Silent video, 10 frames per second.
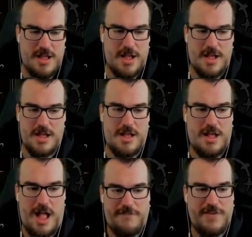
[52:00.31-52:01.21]

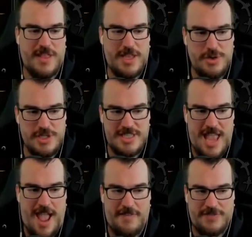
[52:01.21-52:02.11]
Uh, feel like you just
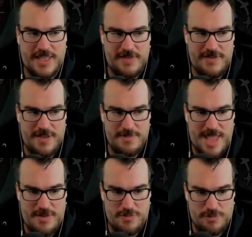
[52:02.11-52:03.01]
have to give him
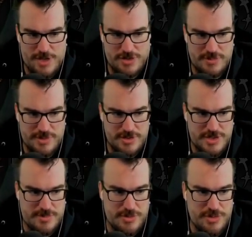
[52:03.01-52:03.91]
that
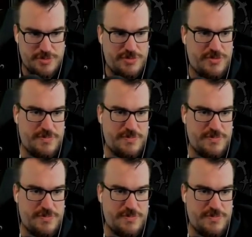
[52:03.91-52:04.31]
retribution move.